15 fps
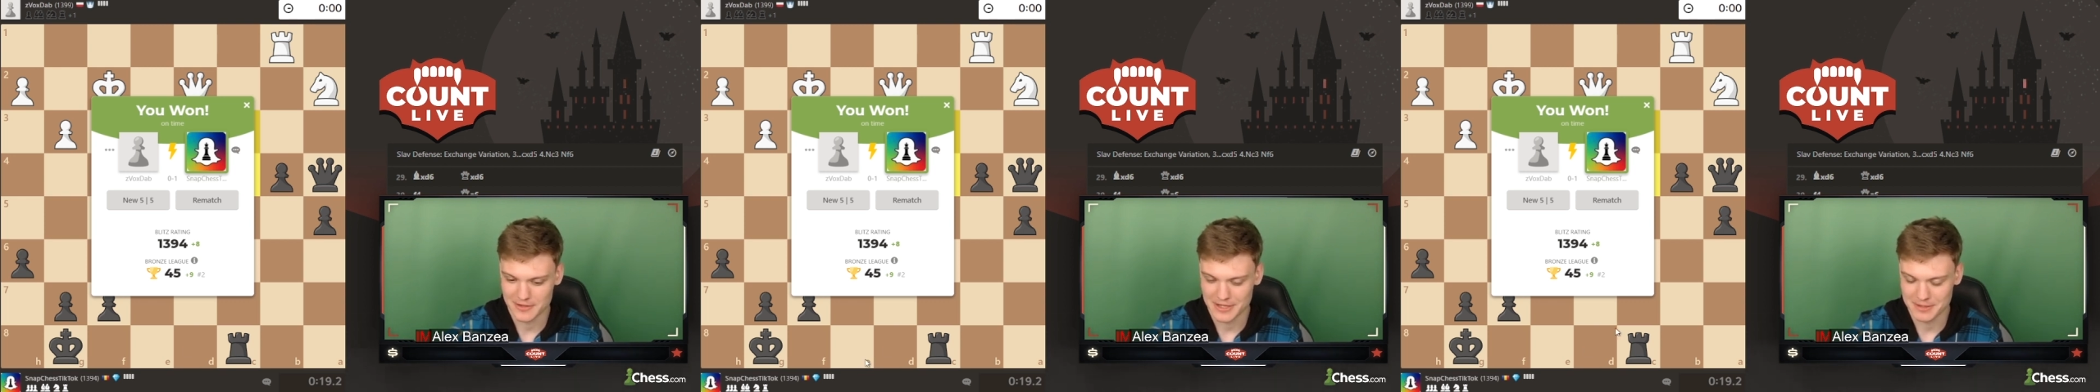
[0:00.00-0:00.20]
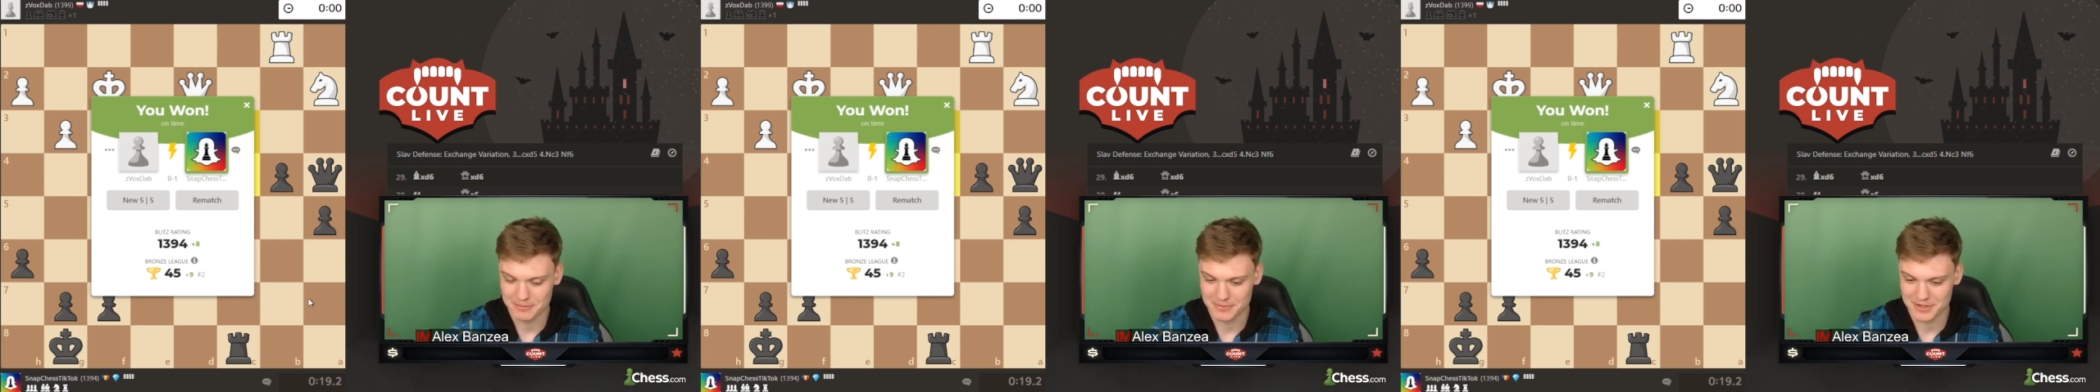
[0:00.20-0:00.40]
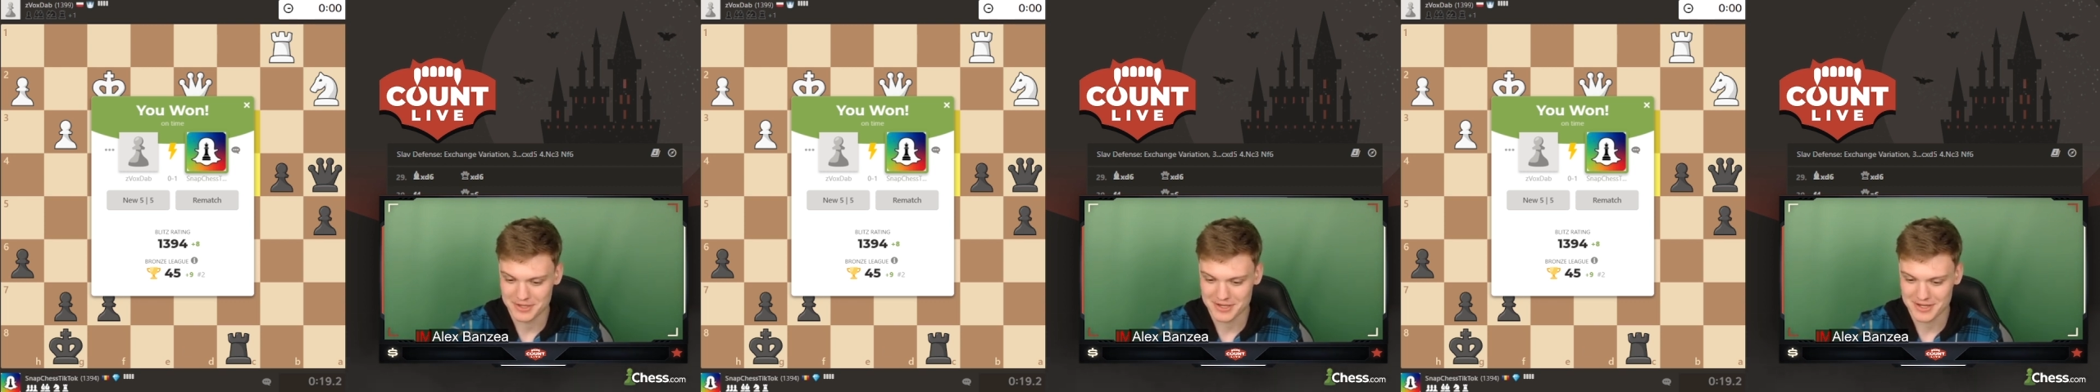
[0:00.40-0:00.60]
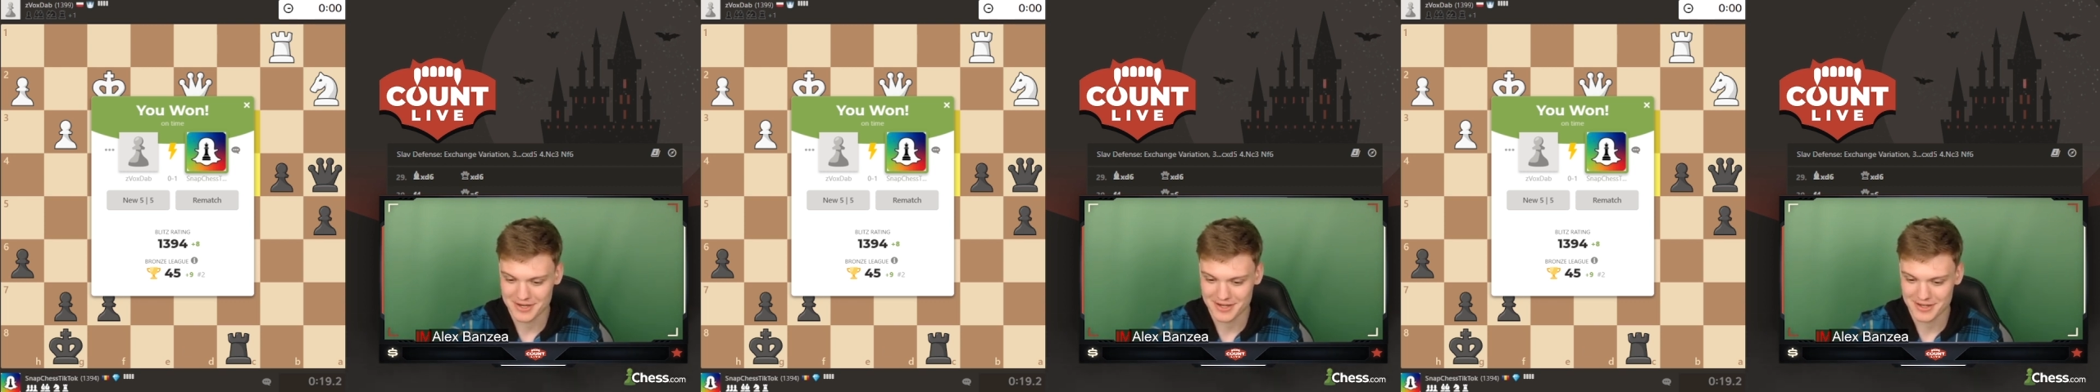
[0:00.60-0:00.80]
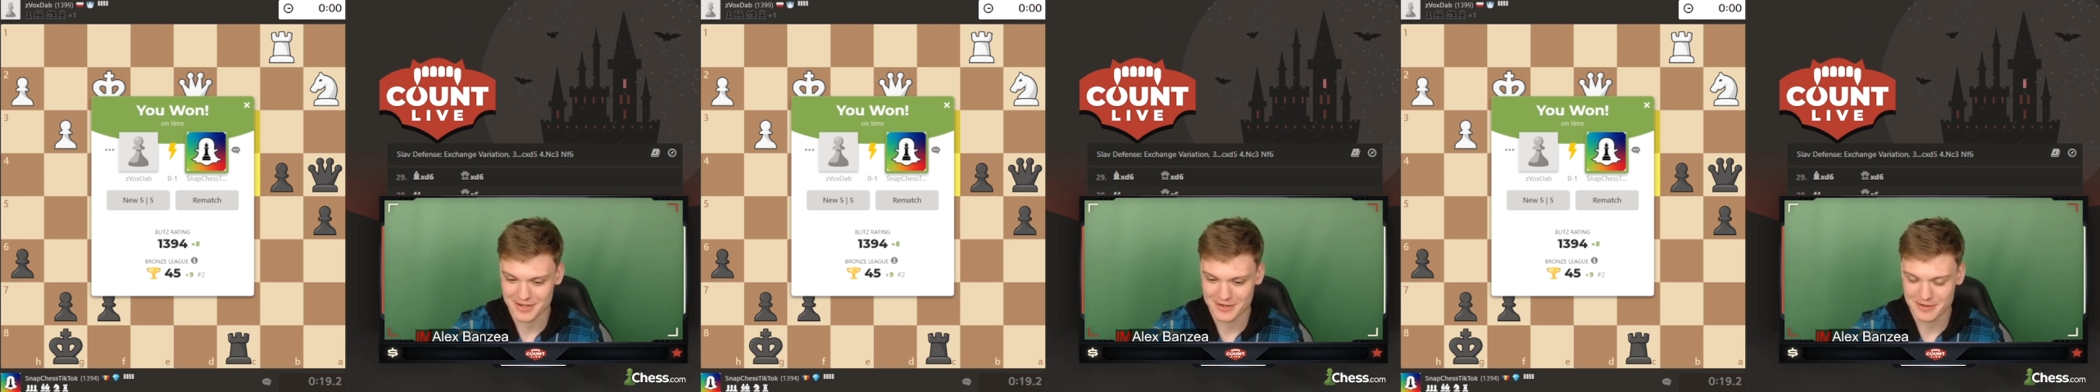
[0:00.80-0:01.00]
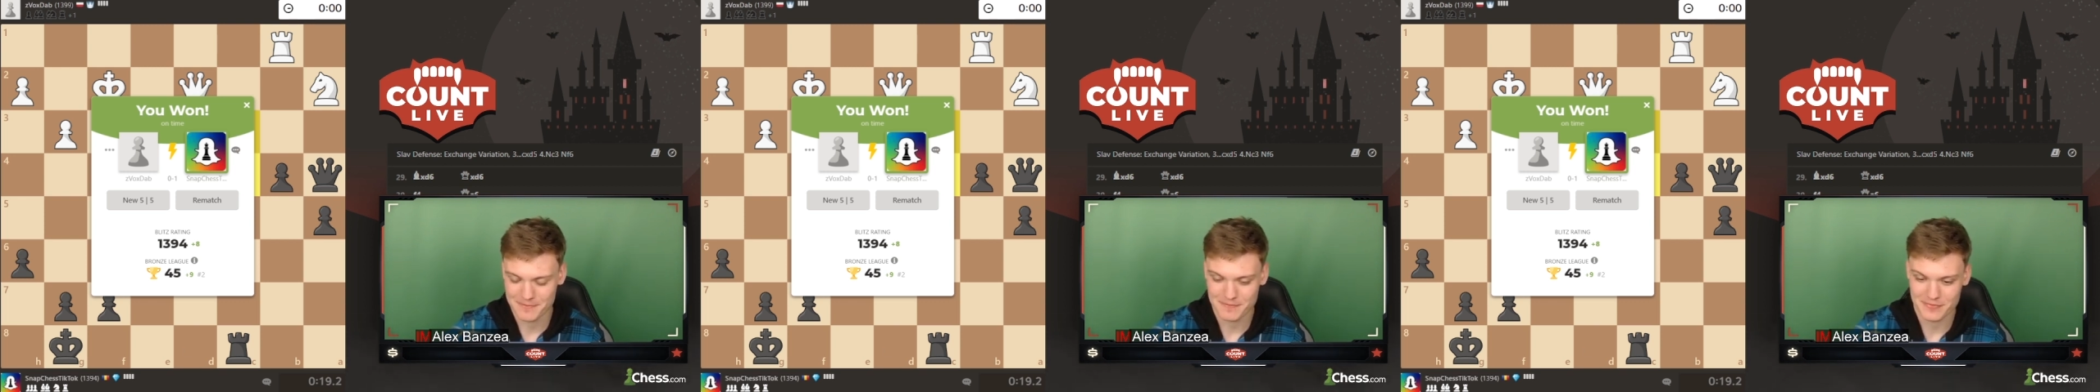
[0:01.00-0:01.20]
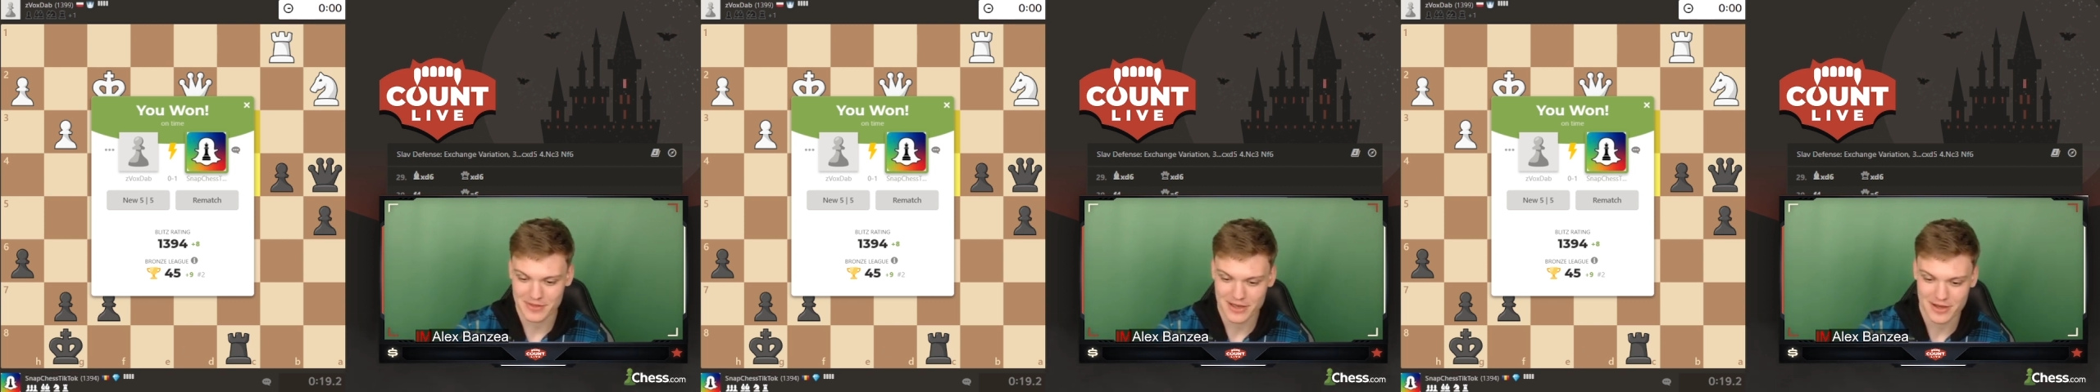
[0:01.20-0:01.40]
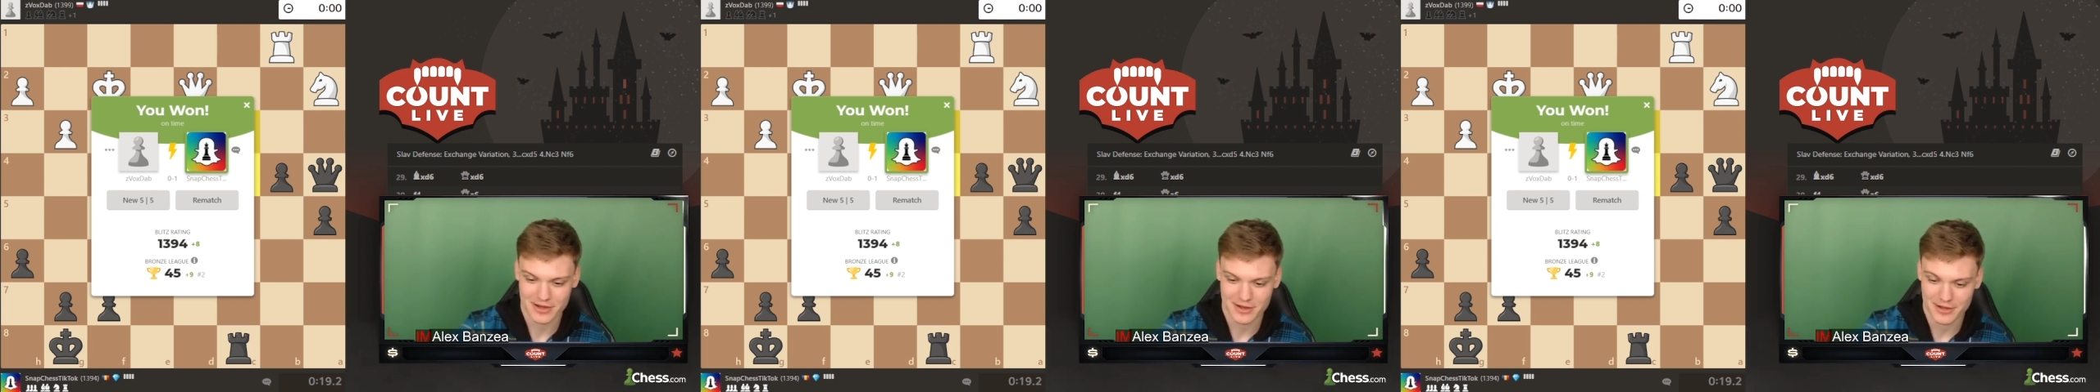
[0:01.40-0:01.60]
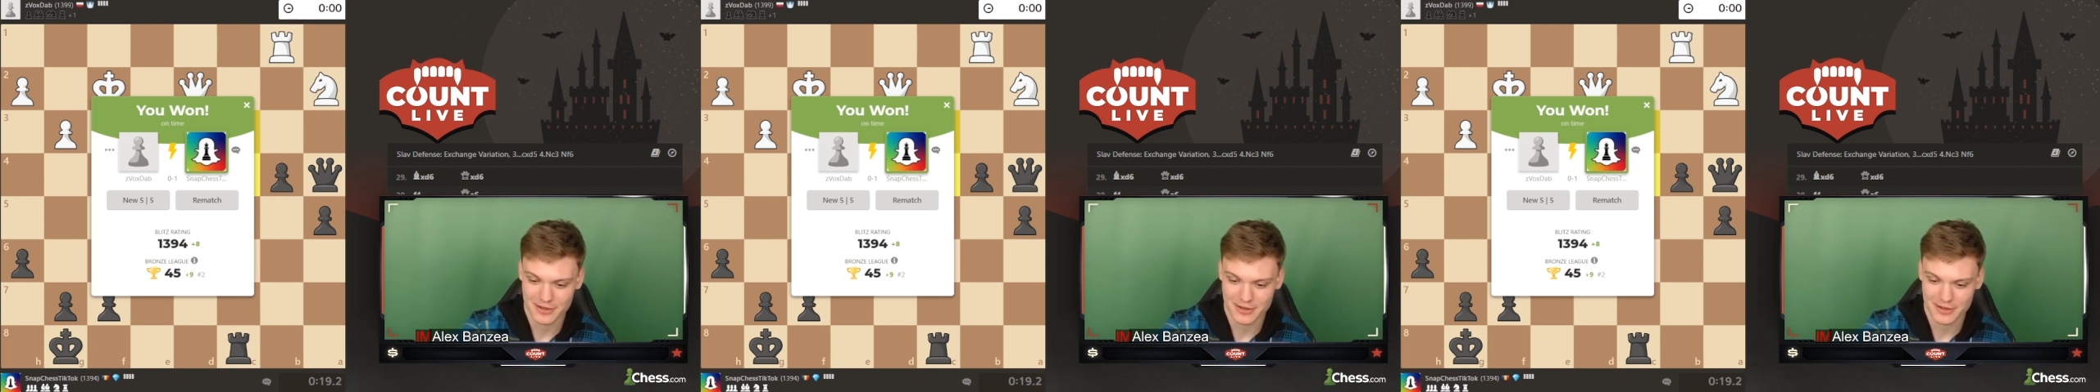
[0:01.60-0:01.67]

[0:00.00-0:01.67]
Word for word: But uh, yeah,